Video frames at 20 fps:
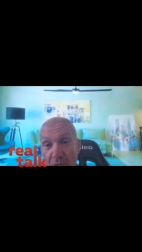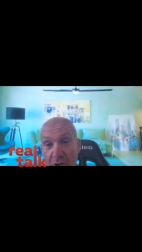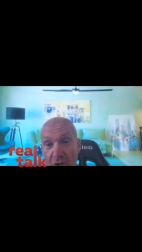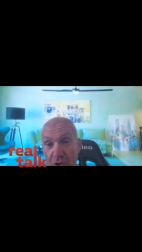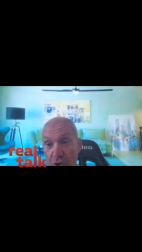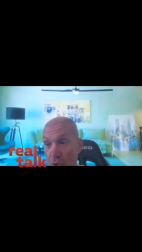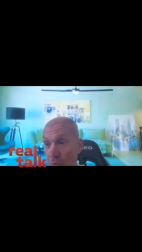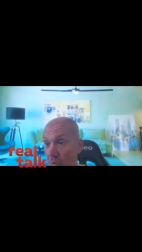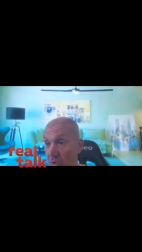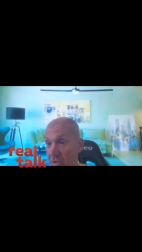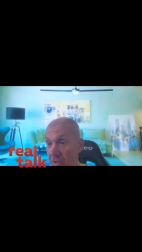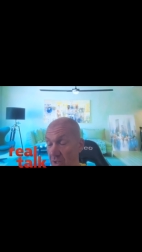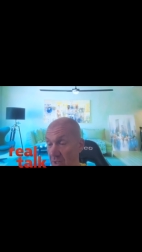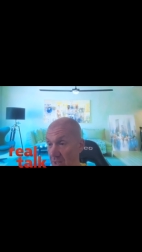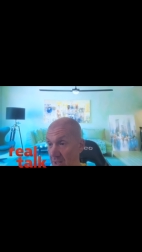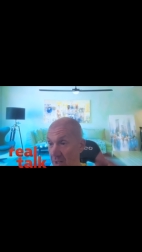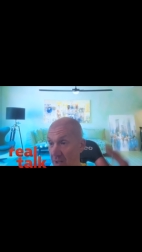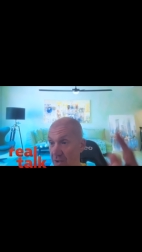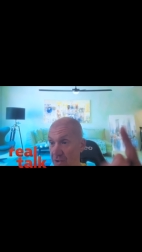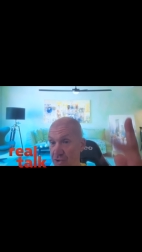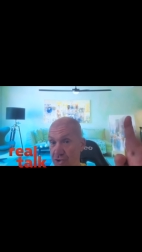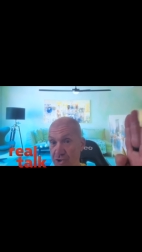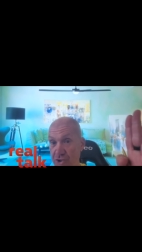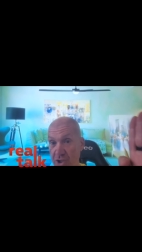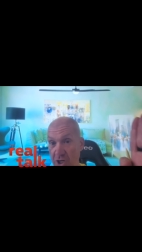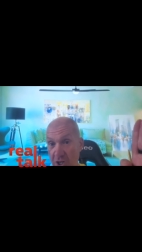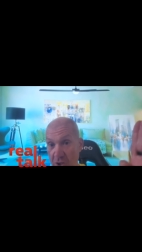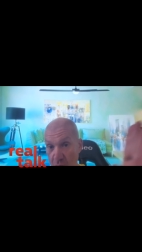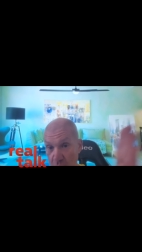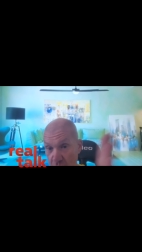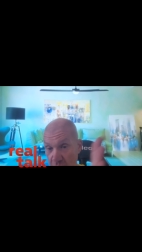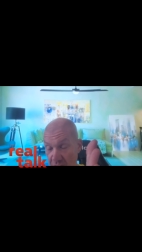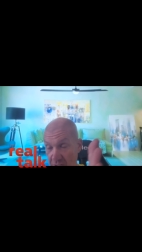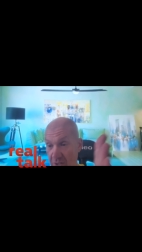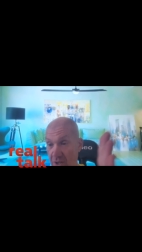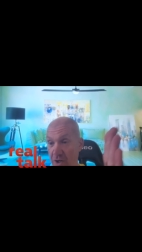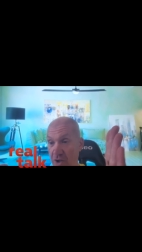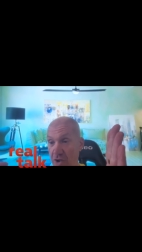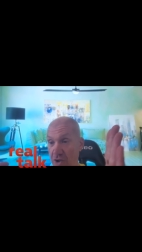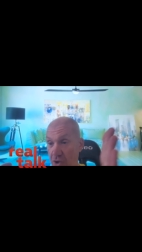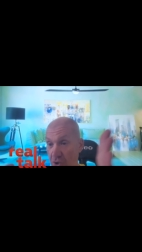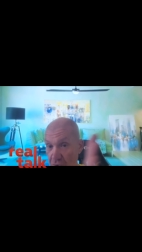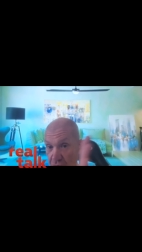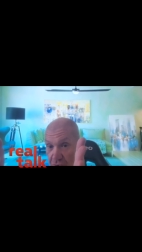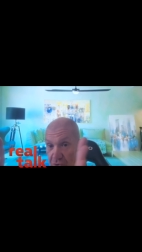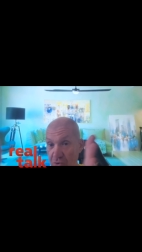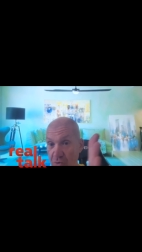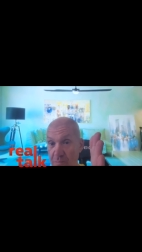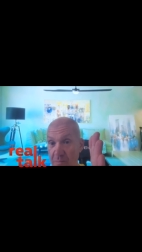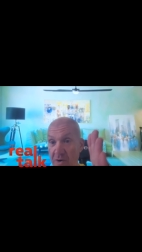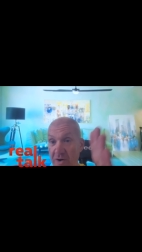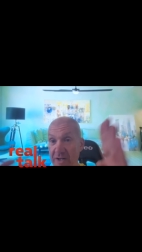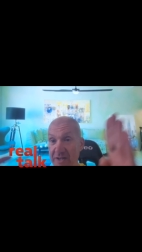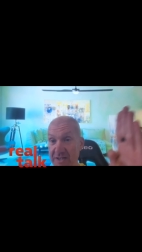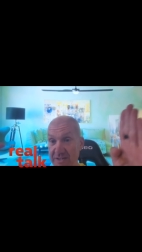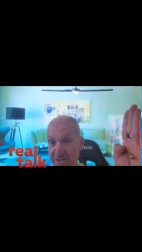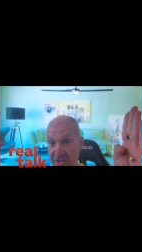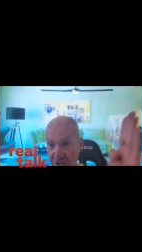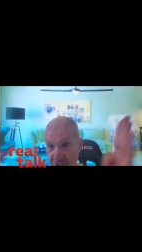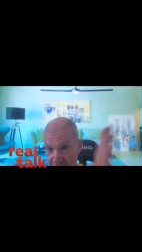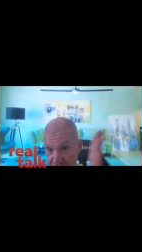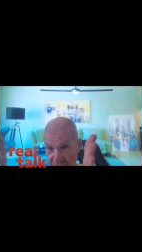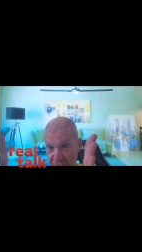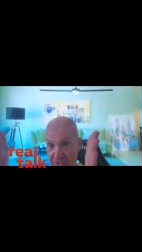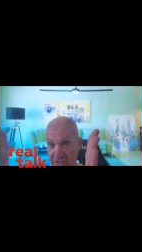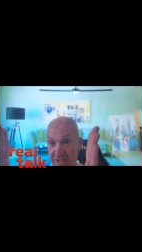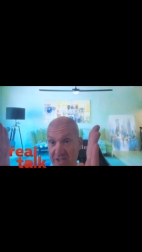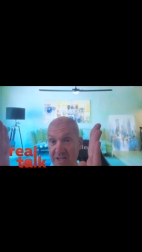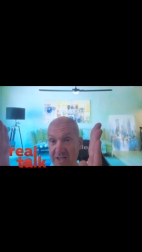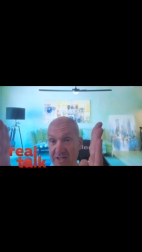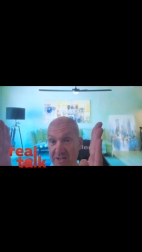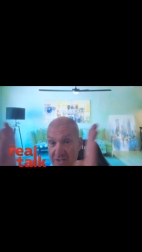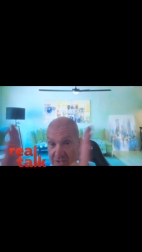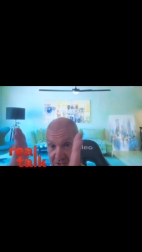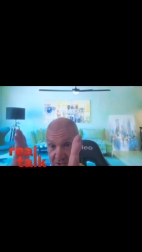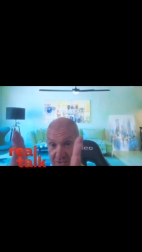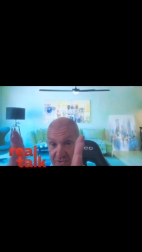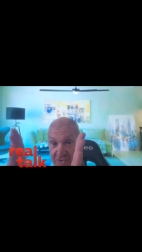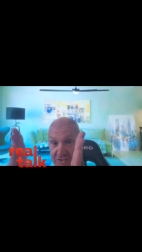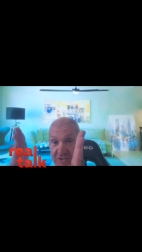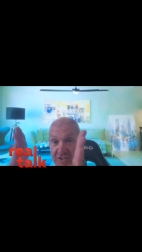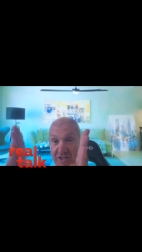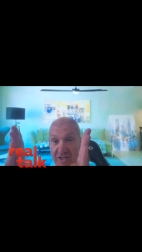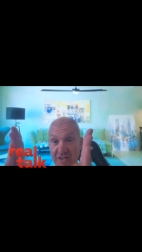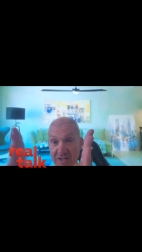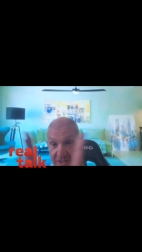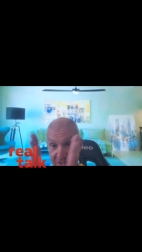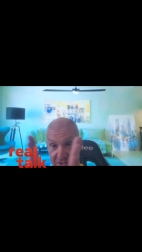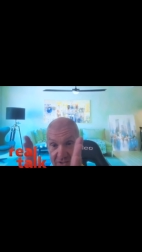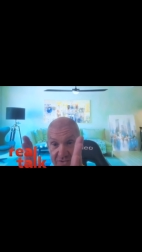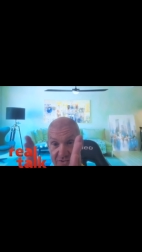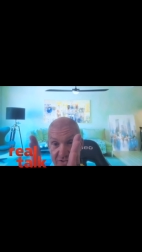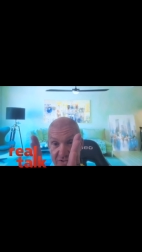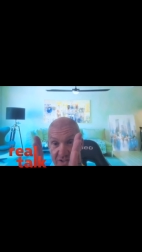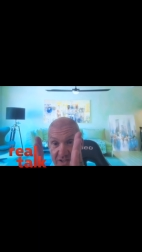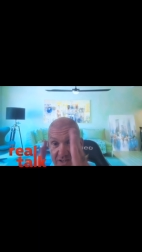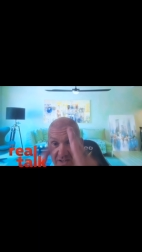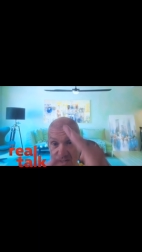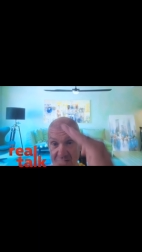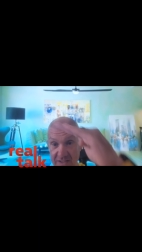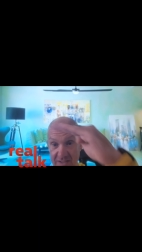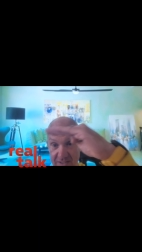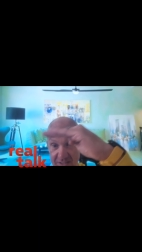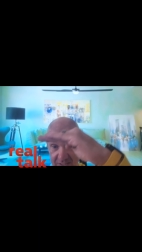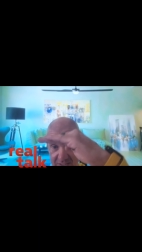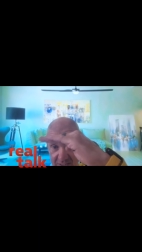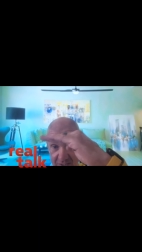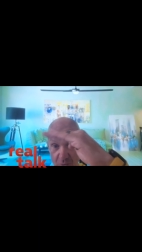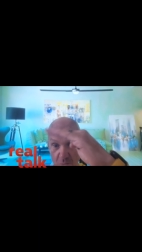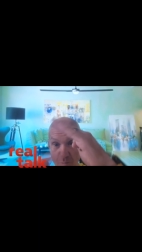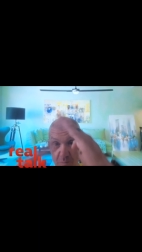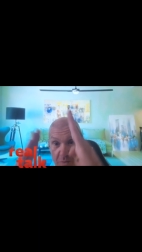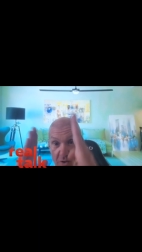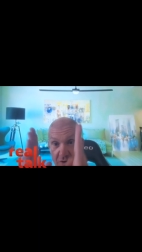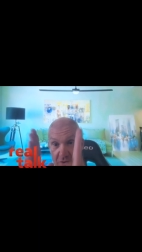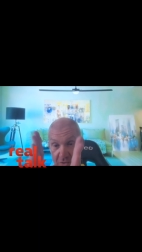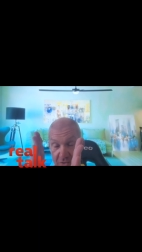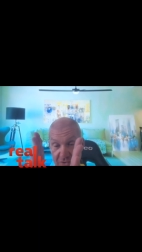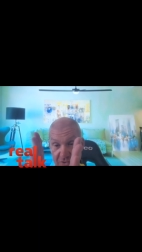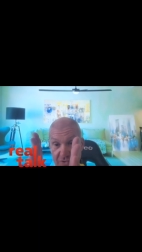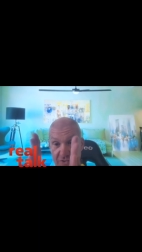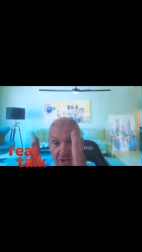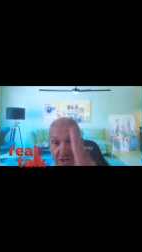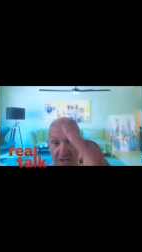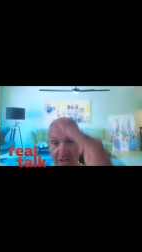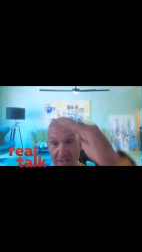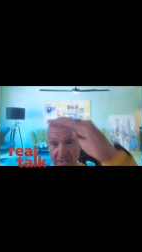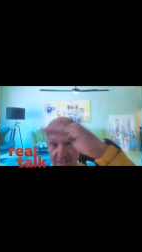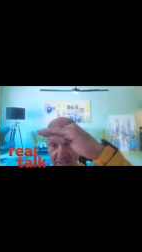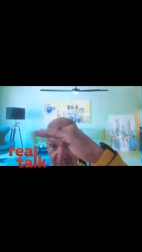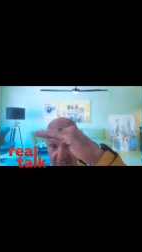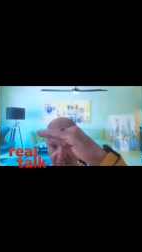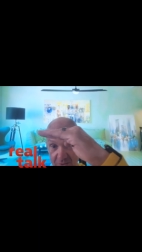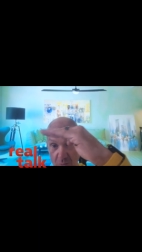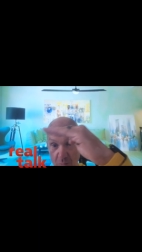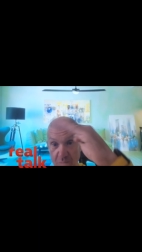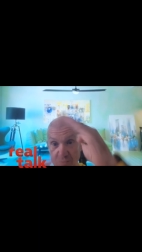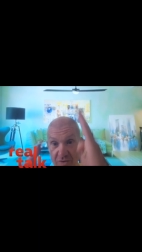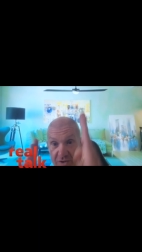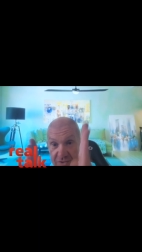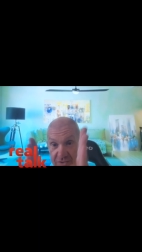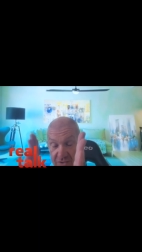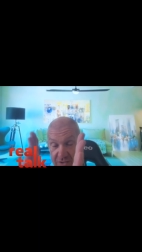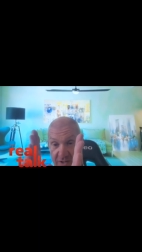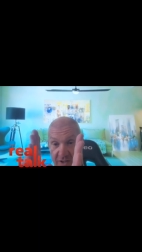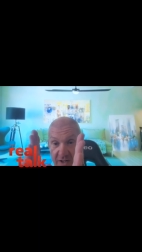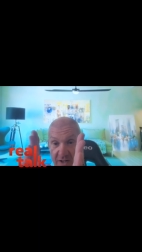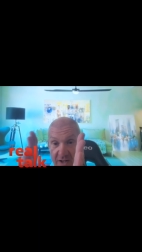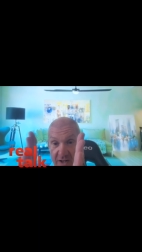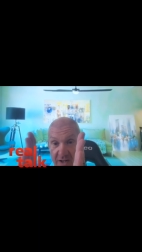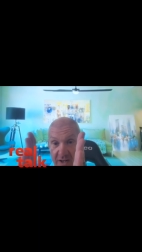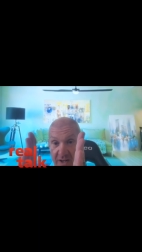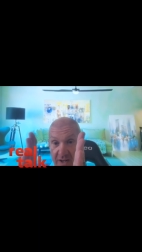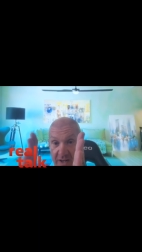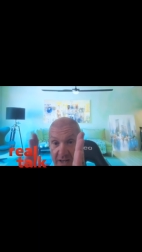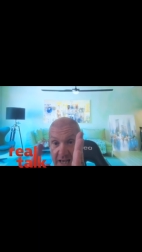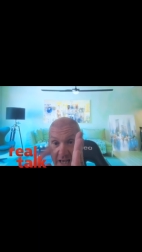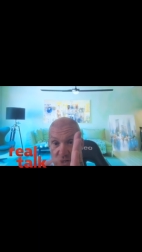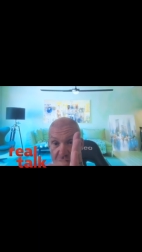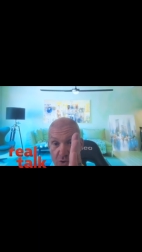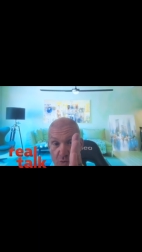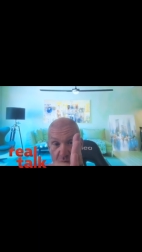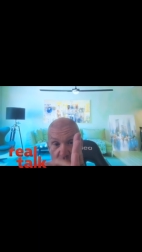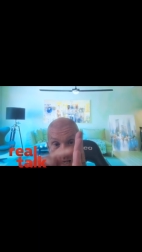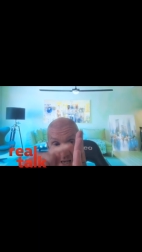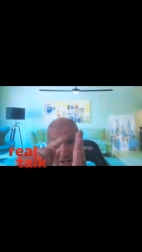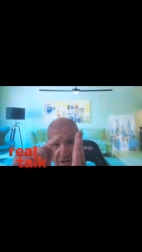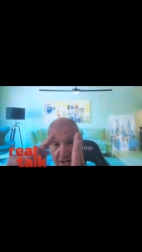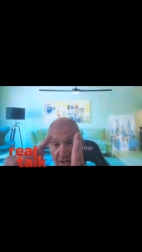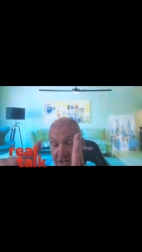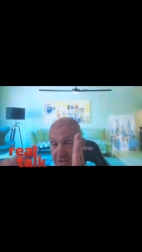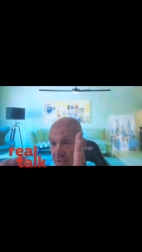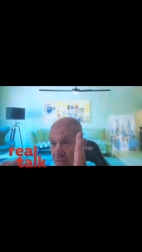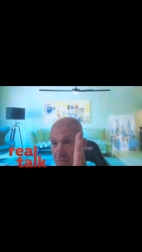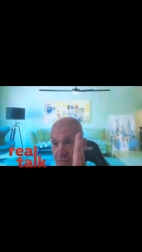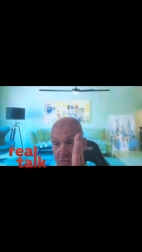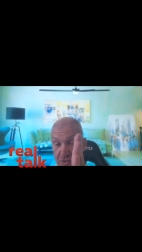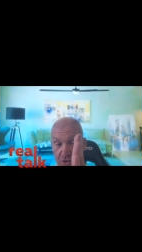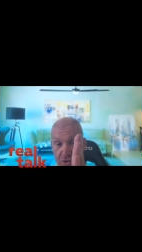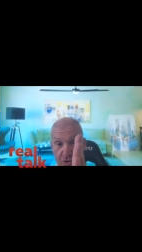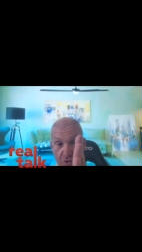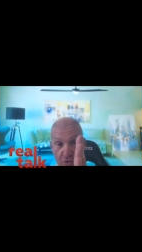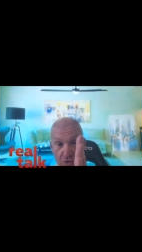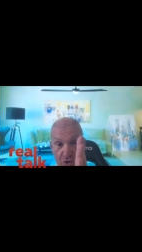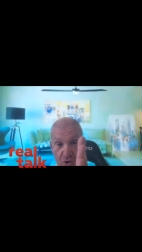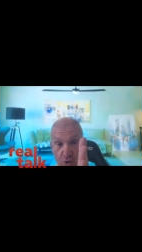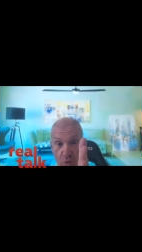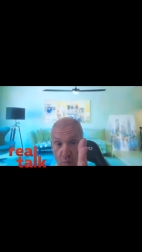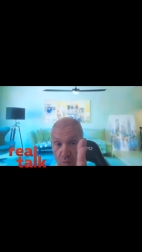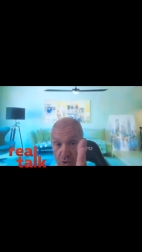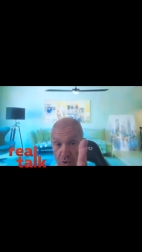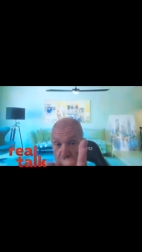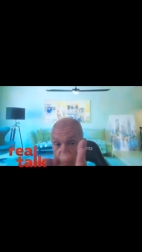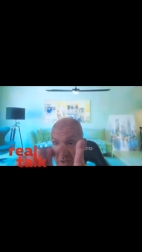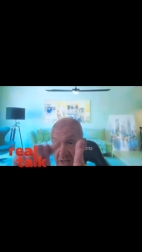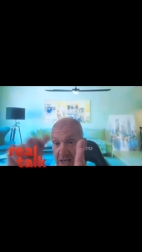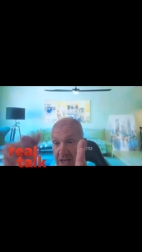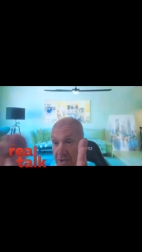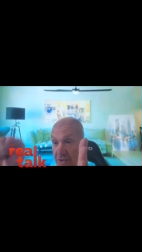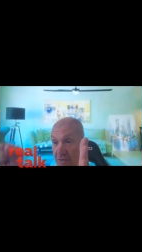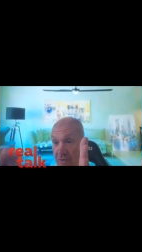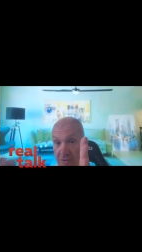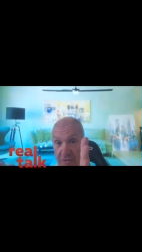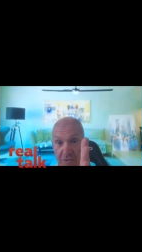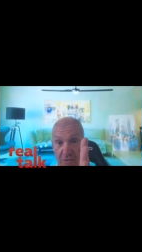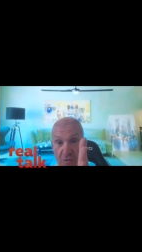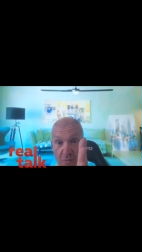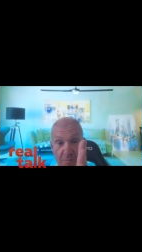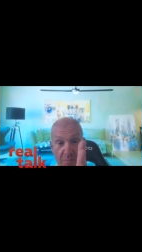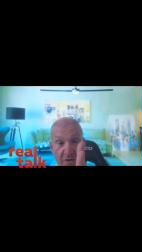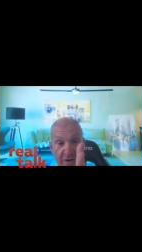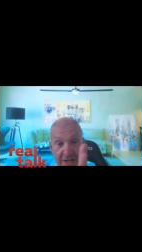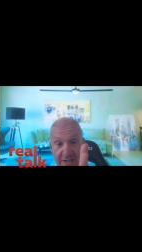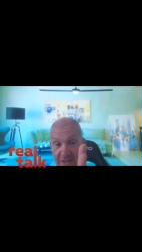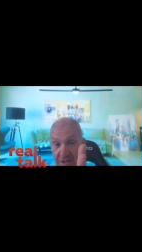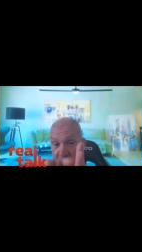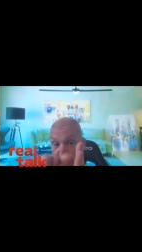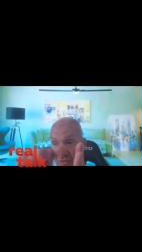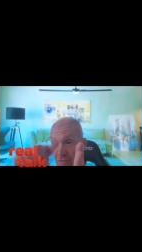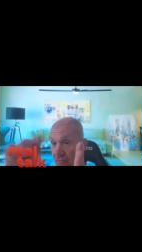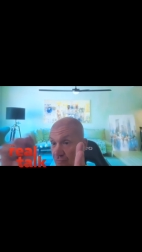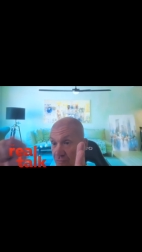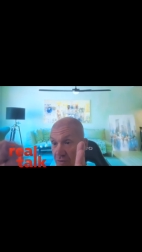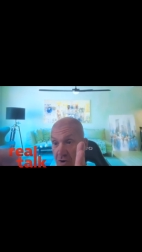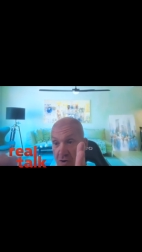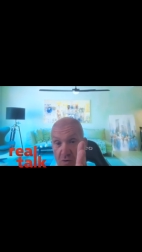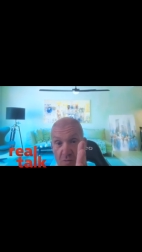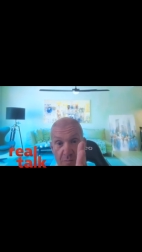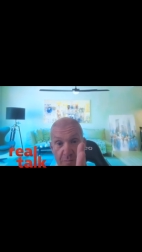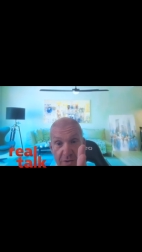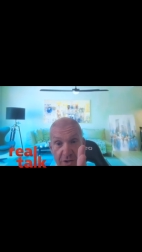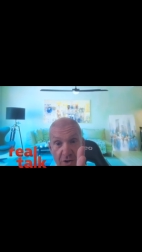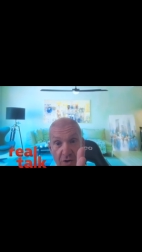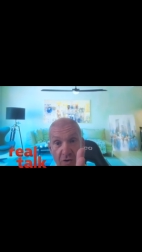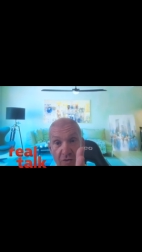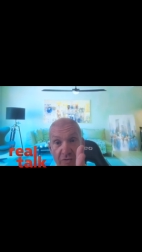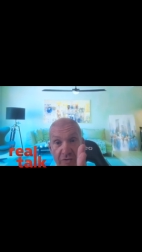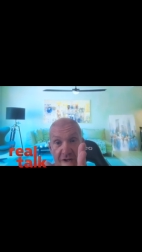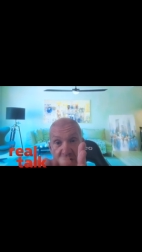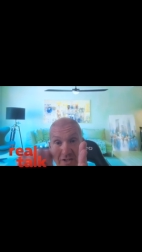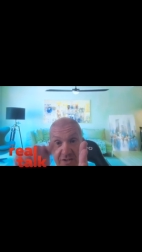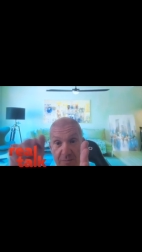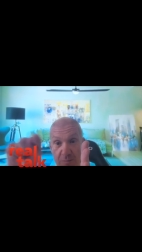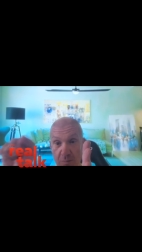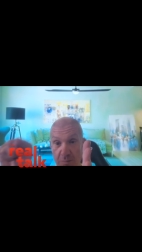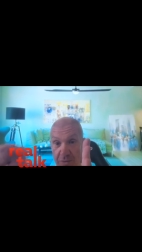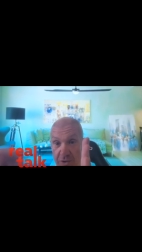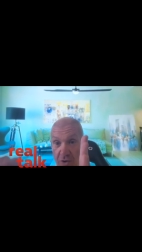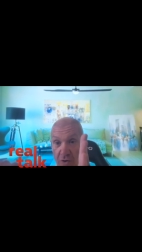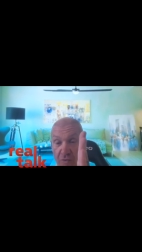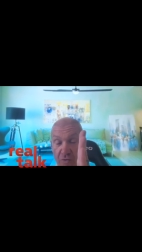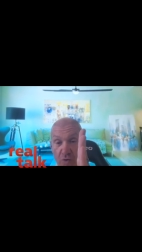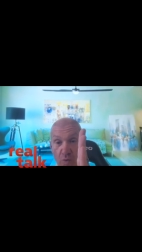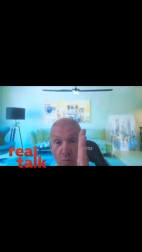You are slowly, your mind is concertinaed into this little box, into this little prison. And you're taught you cannot, your mind cannot roam beyond the